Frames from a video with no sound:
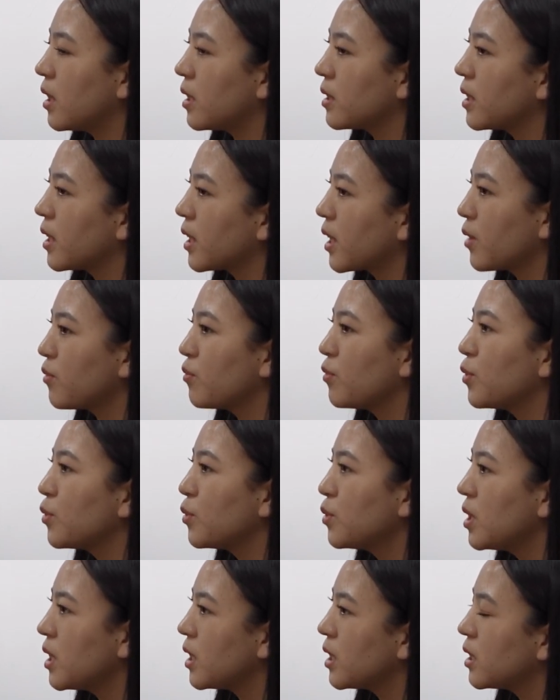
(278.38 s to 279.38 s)
they can view
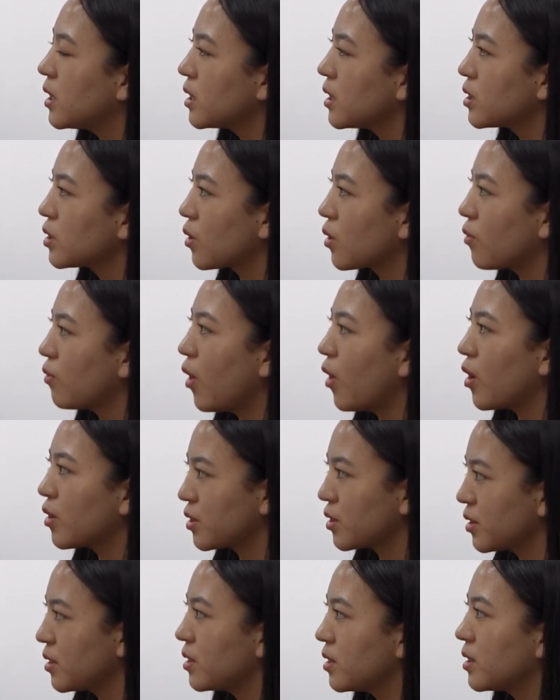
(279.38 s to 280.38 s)
the list of
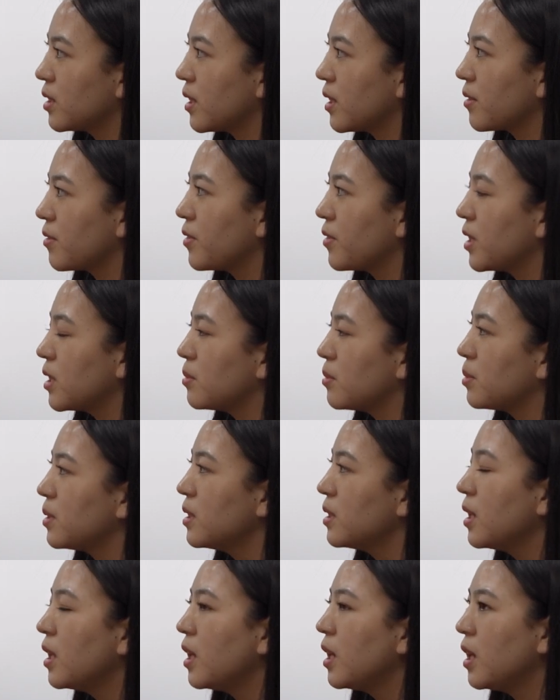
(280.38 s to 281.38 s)
auctions
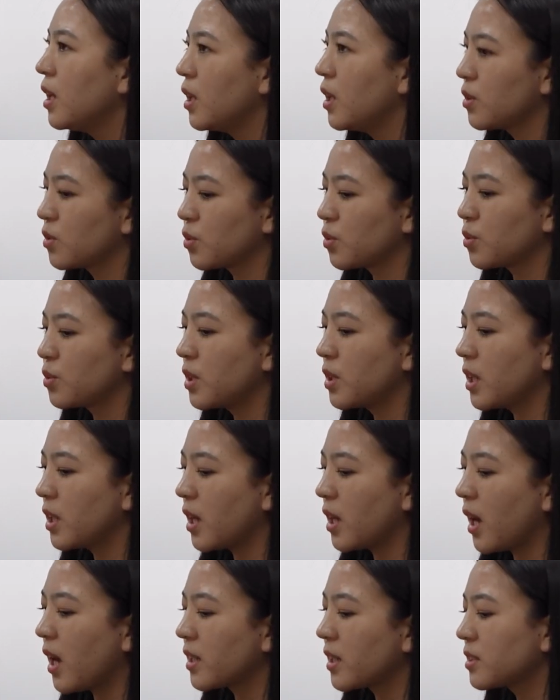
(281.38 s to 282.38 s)
available. So
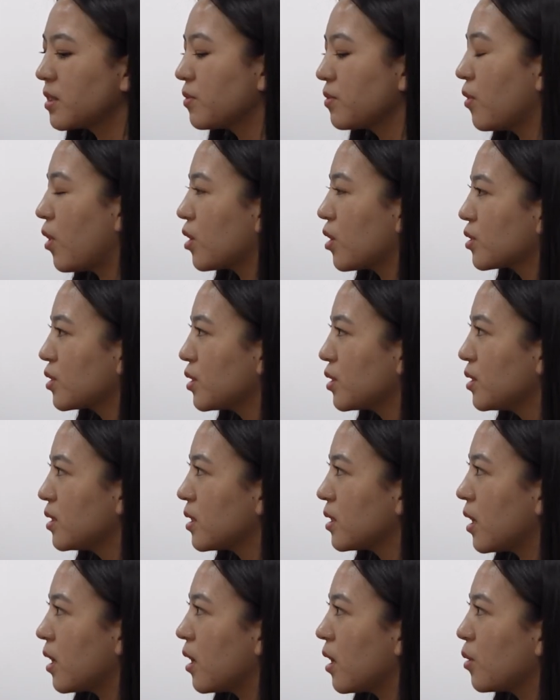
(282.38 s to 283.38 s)
the active
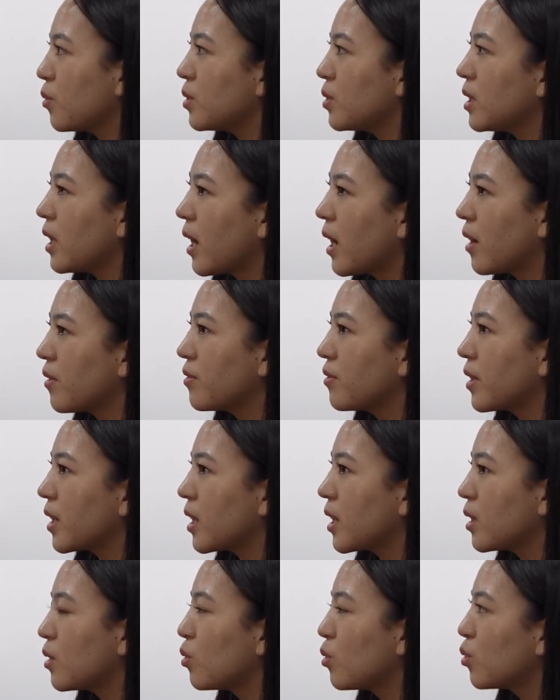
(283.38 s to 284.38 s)
auctions will have
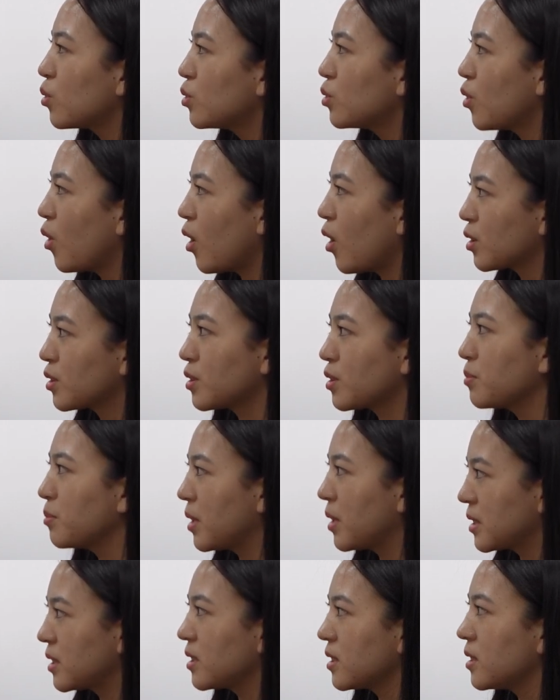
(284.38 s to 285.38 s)
a load auction
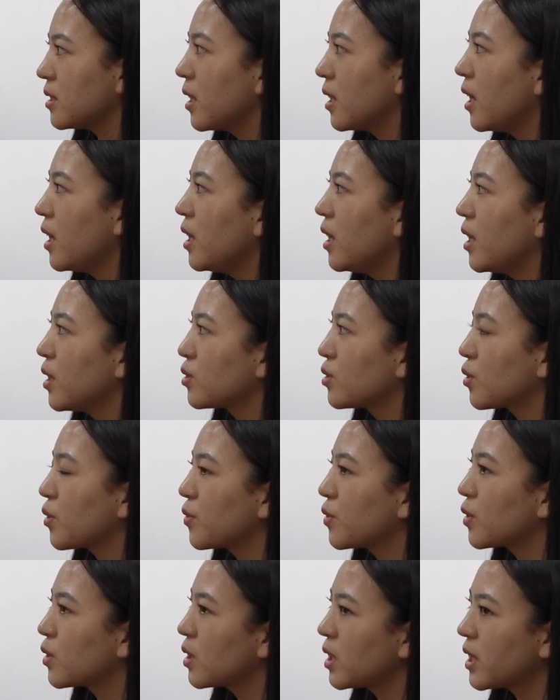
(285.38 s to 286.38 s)
button. So
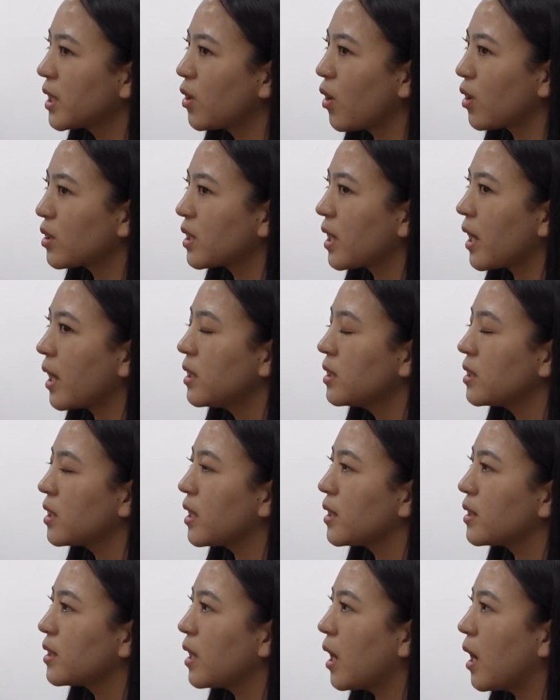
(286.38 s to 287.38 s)
if you click on that,
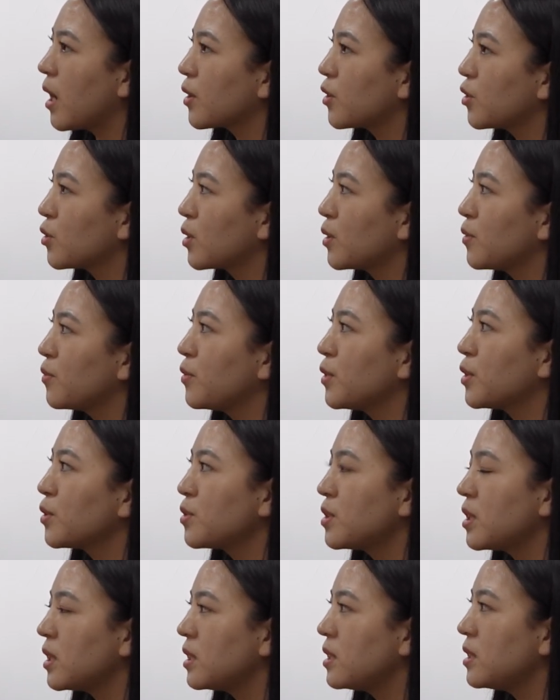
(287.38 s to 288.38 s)
then you can view
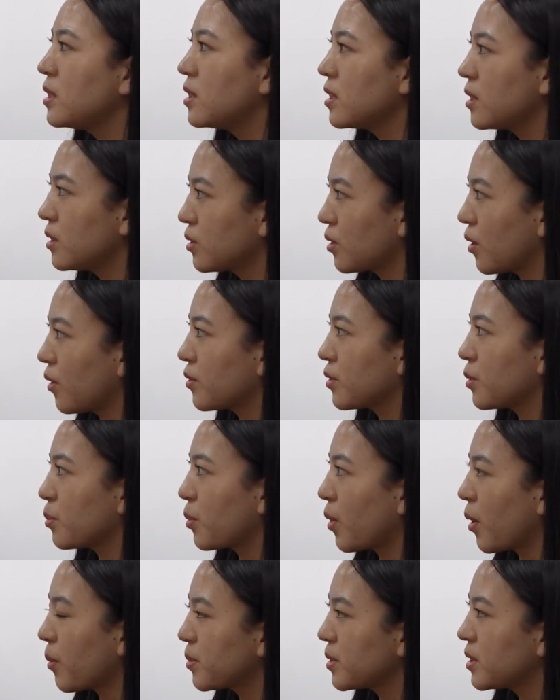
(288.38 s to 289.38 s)
the details of the
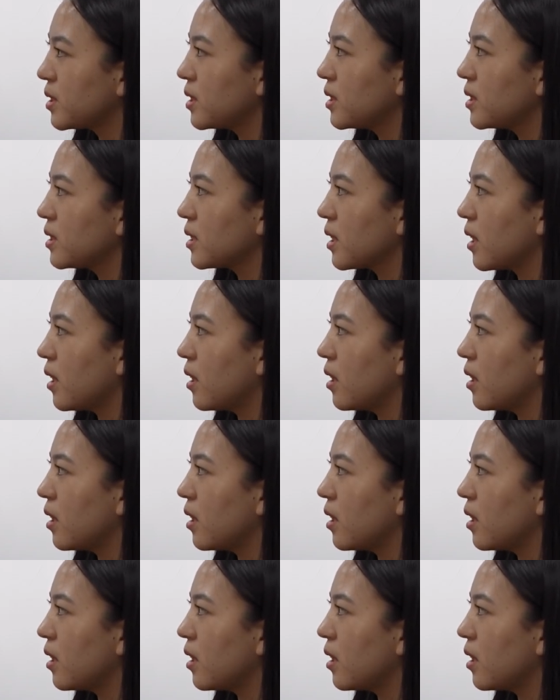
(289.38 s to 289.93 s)
properties